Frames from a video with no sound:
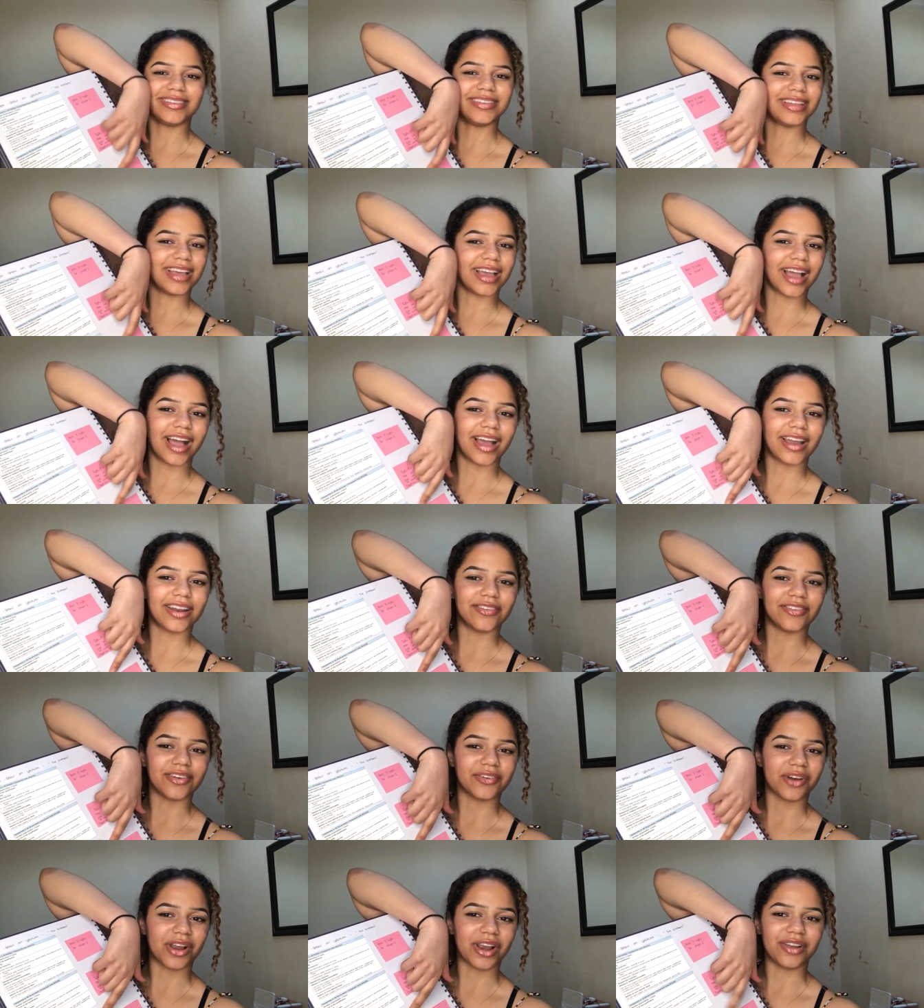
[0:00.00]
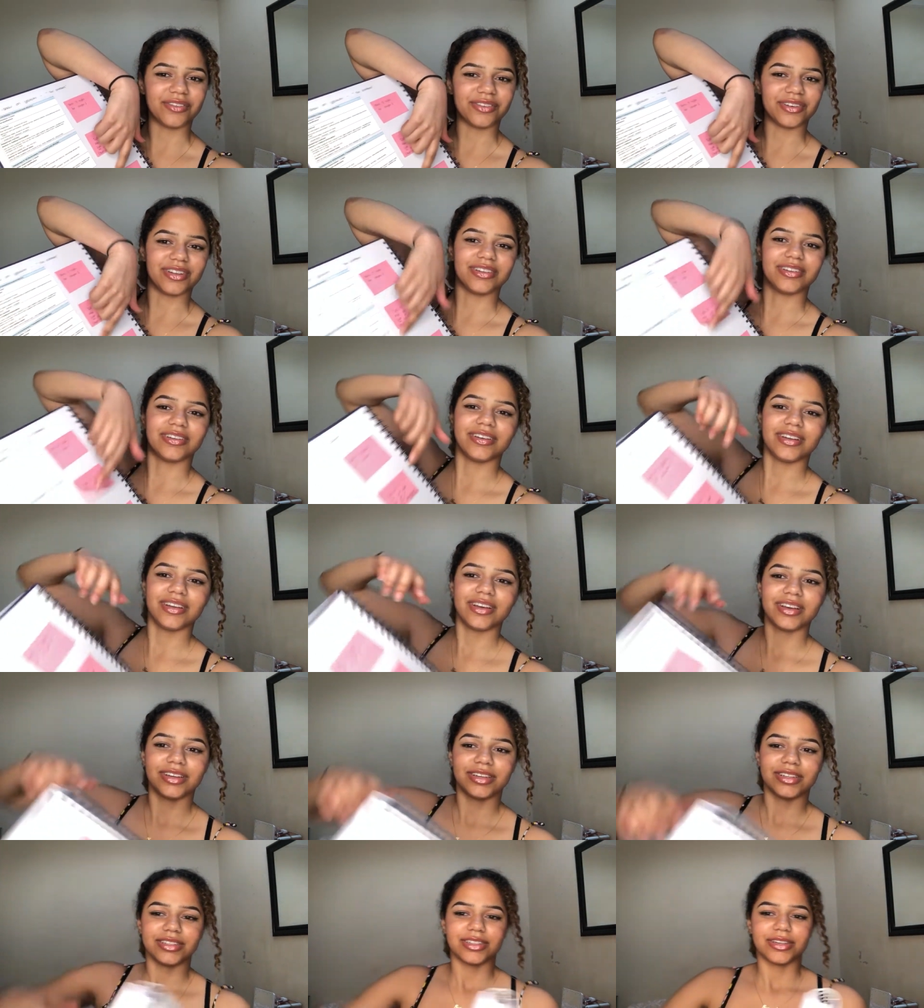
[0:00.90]
They're kind of irrelevant,
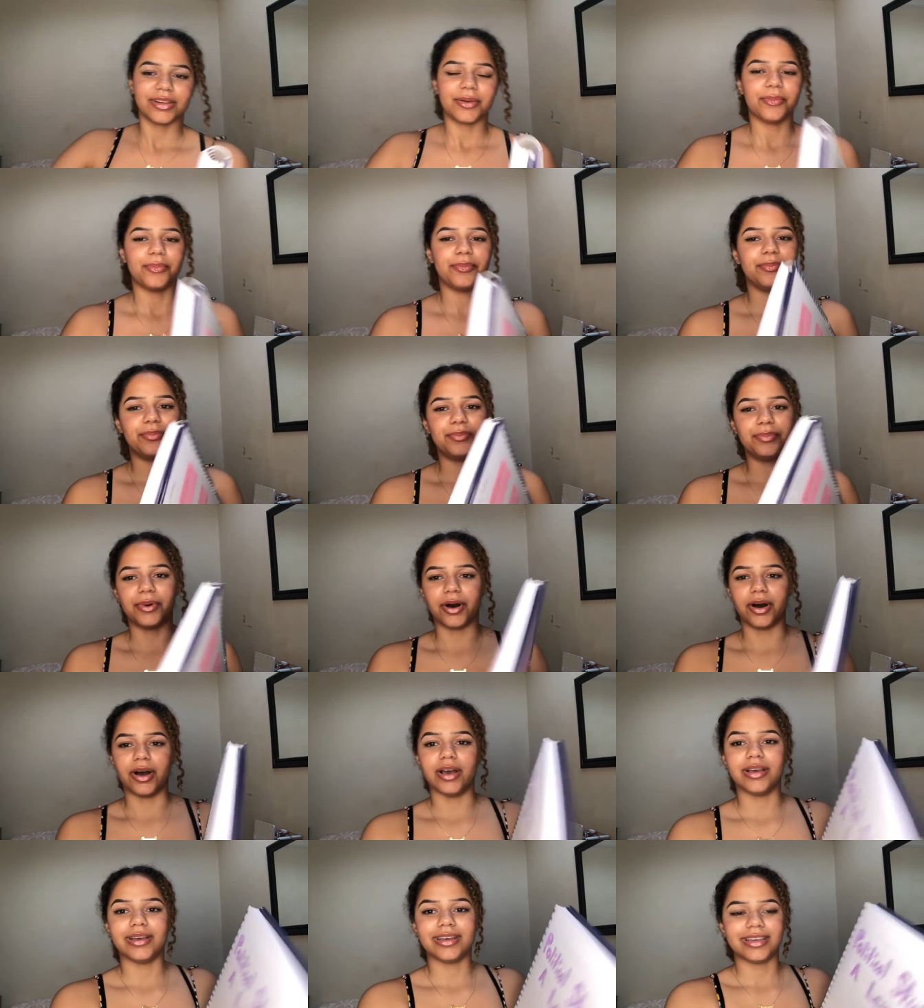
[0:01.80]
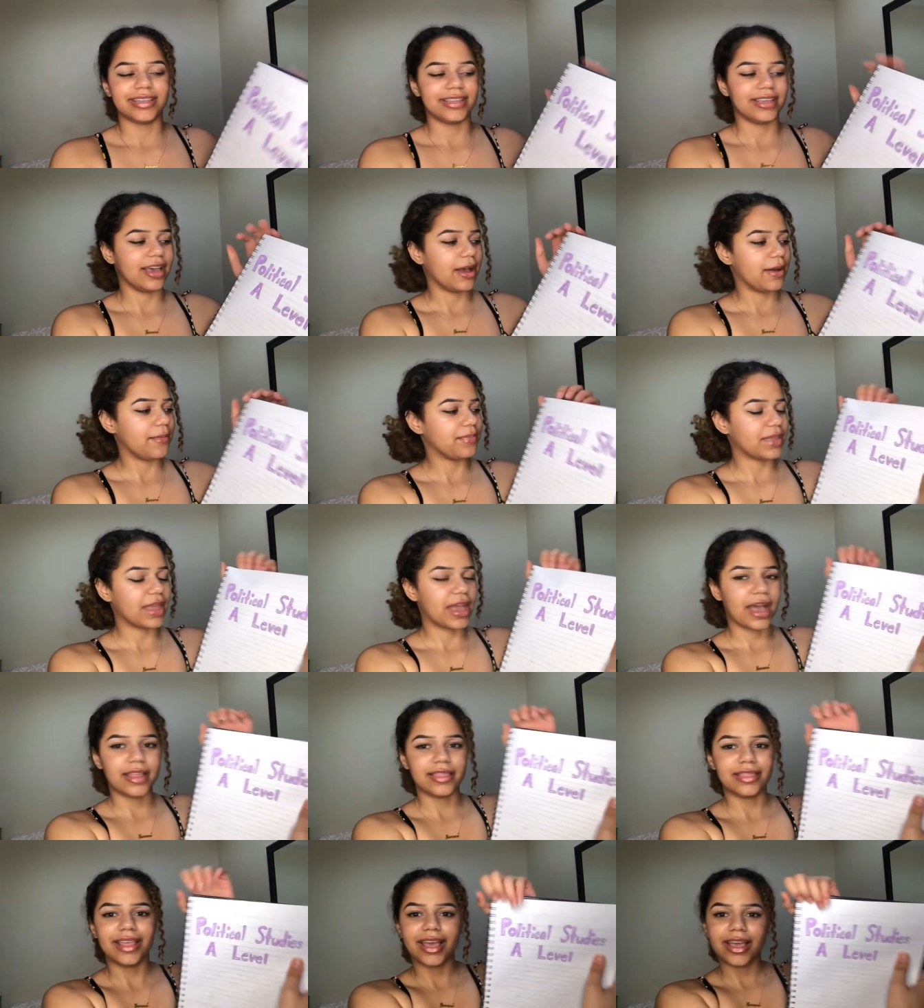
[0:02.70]
but yeah.
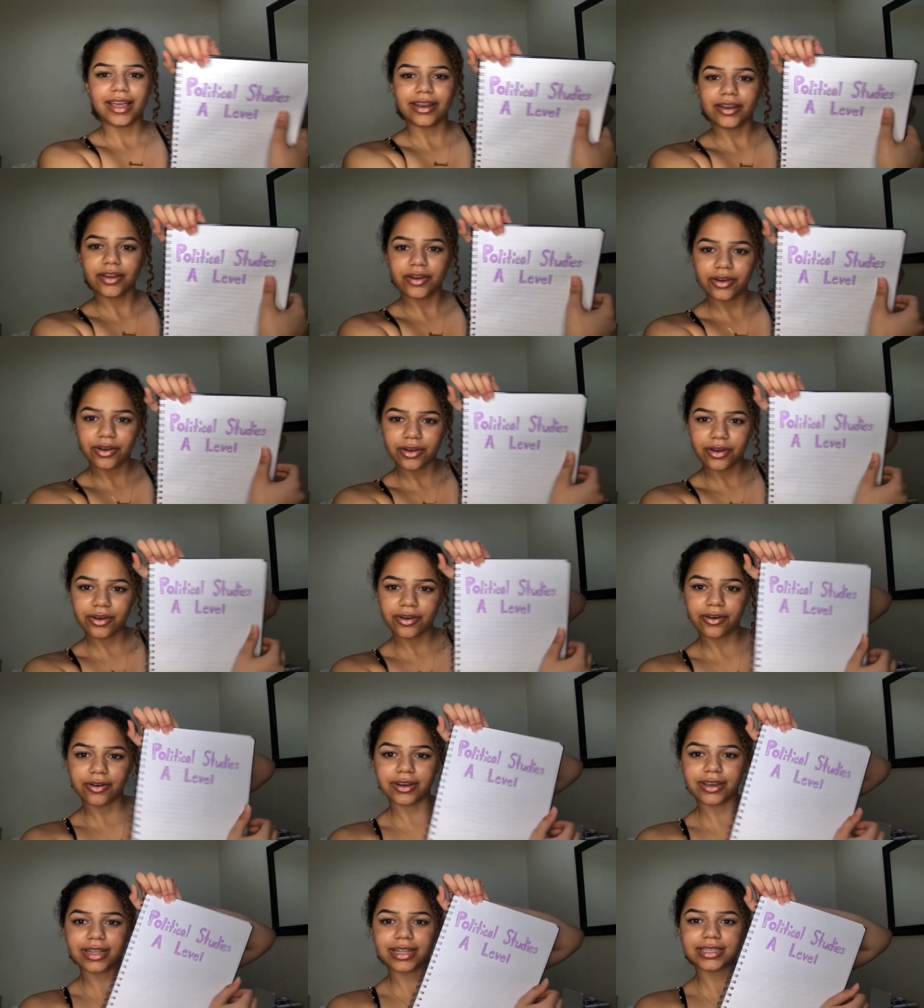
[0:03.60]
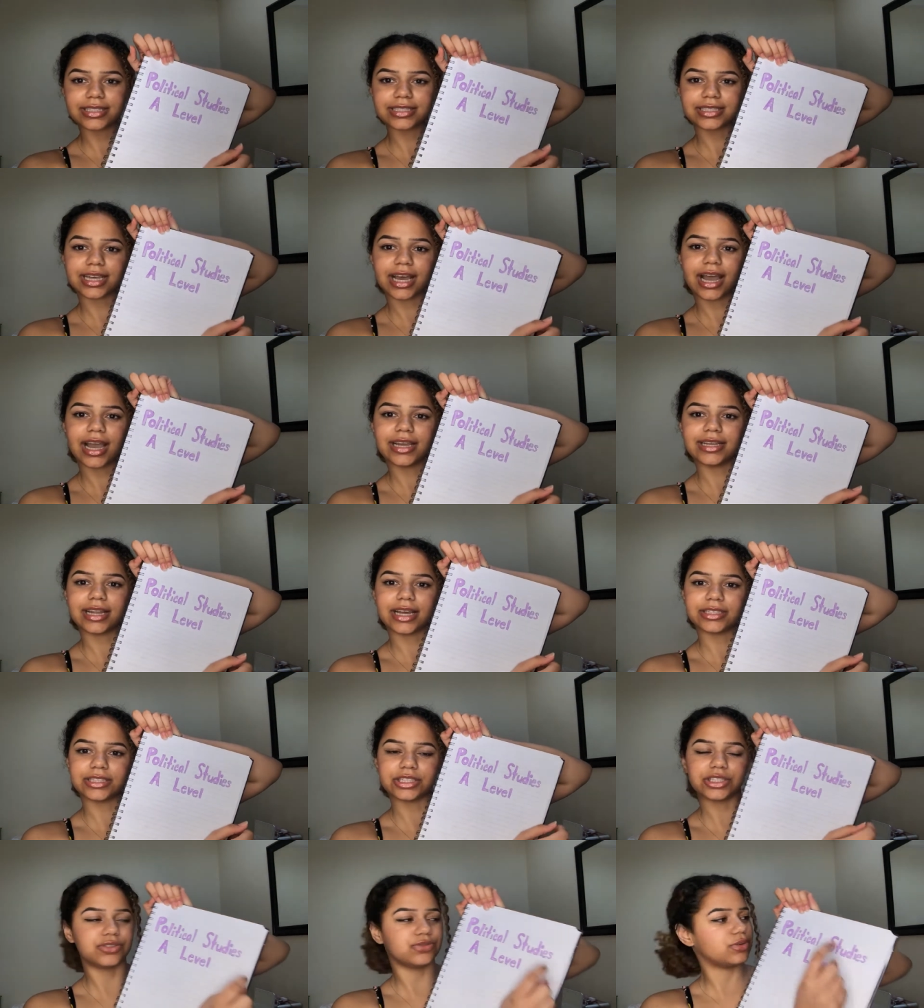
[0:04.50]
And then on this side I
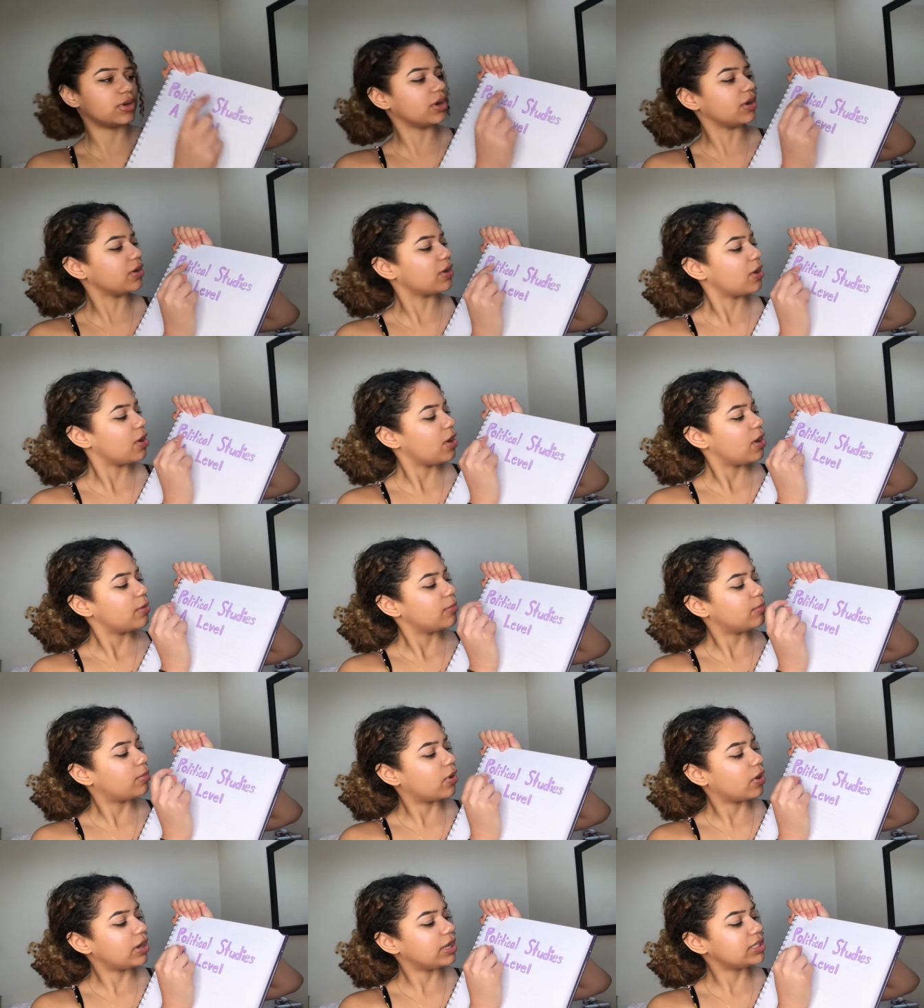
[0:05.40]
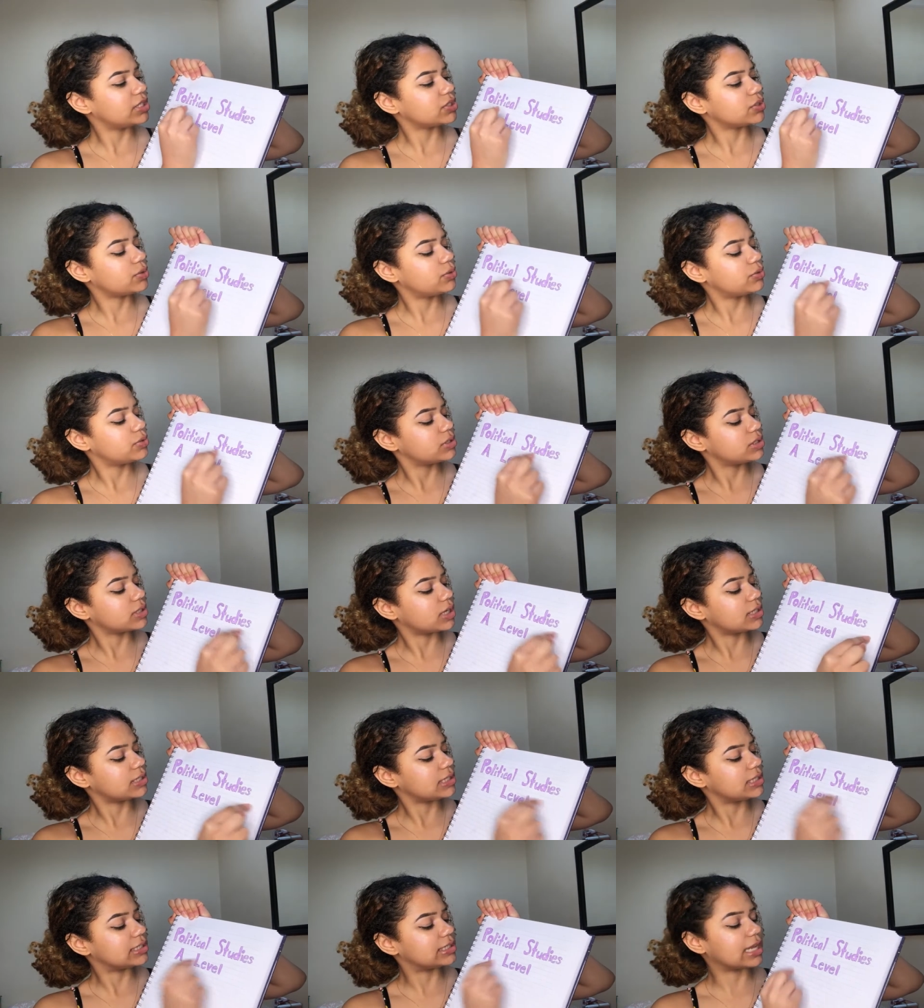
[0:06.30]
just wrote political
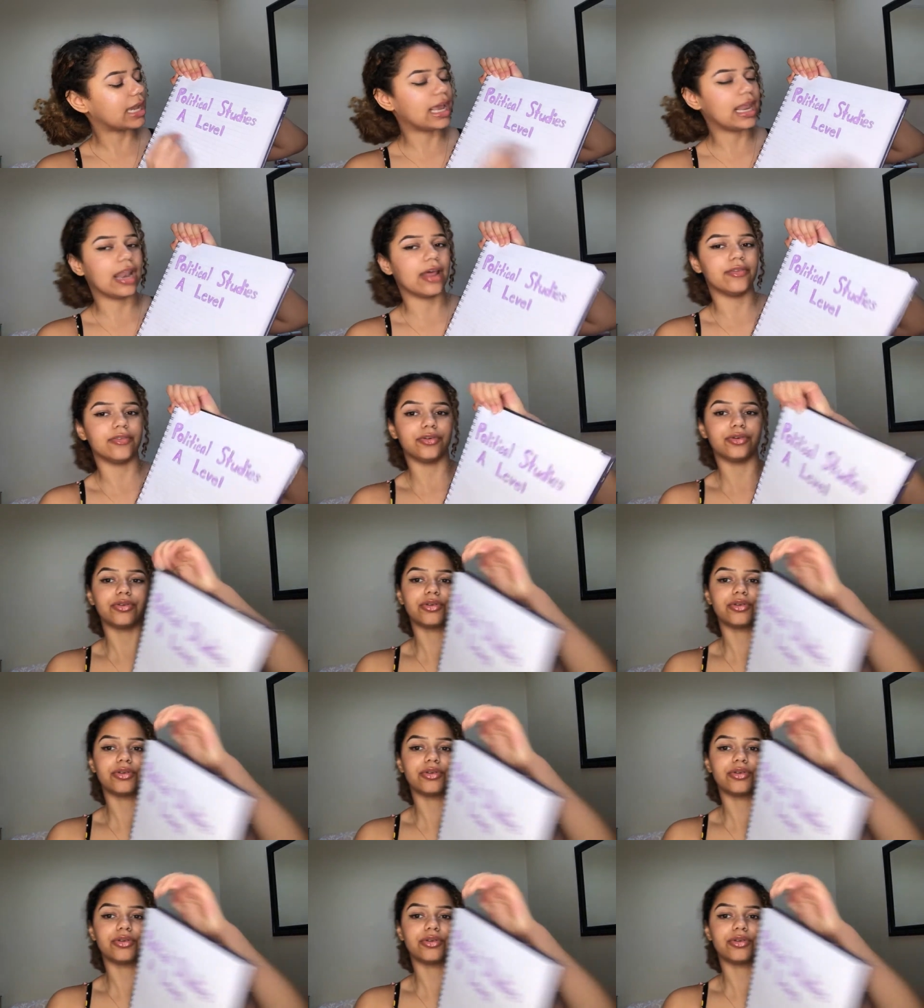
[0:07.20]
studies A-level,